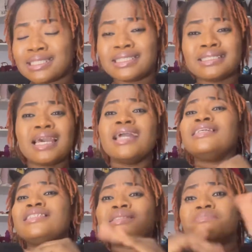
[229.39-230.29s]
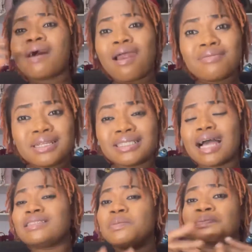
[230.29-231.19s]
She's married. She has a